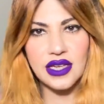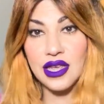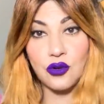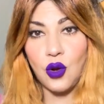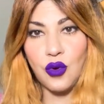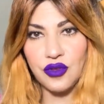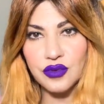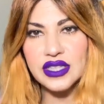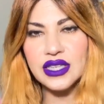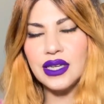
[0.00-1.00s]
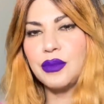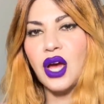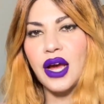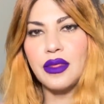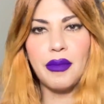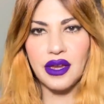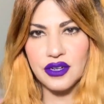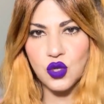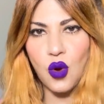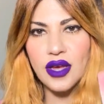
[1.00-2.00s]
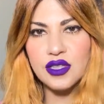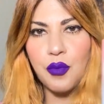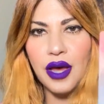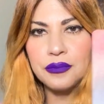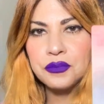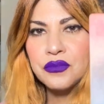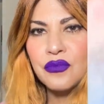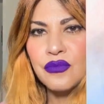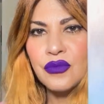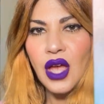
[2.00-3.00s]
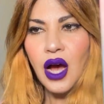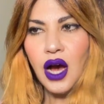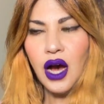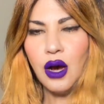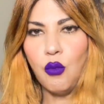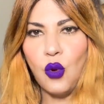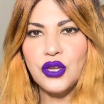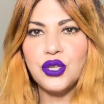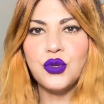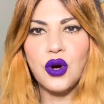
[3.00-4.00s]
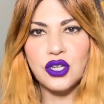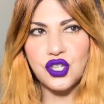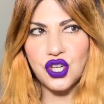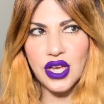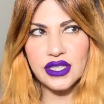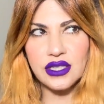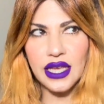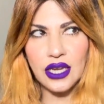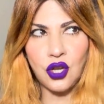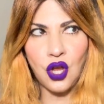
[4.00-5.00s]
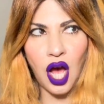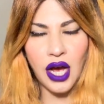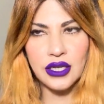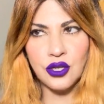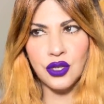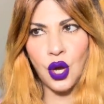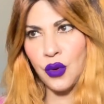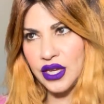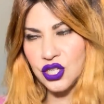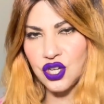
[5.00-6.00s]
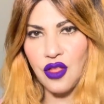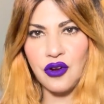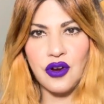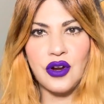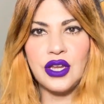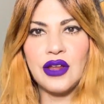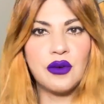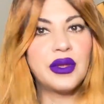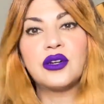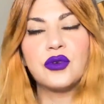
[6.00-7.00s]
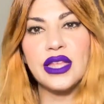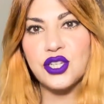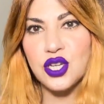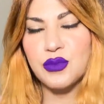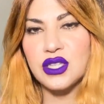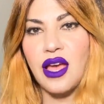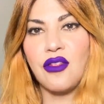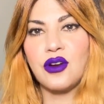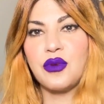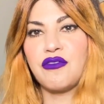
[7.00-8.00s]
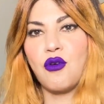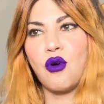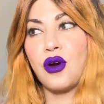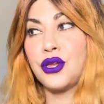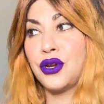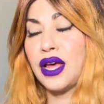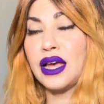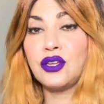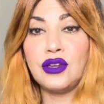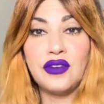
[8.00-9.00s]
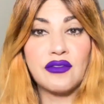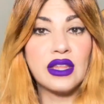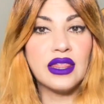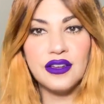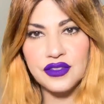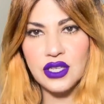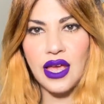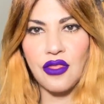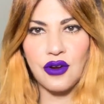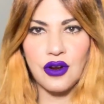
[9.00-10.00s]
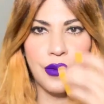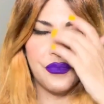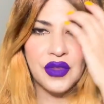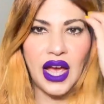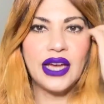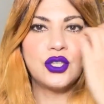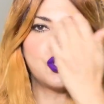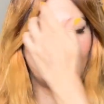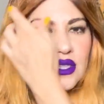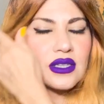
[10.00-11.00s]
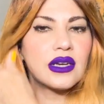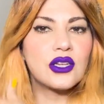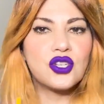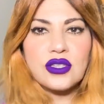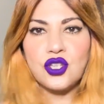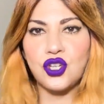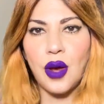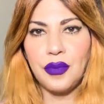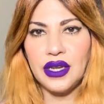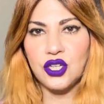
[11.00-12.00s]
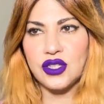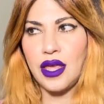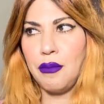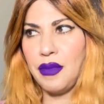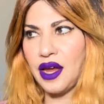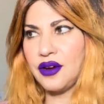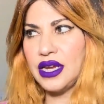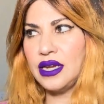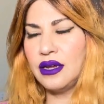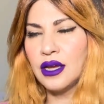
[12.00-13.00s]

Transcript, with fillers: I don't know what the reasoning behind the marriage was, but when you are just like not knowing each other, you've never been in a relationship together before, you've never lived together, and you just kind of just jump in and just get married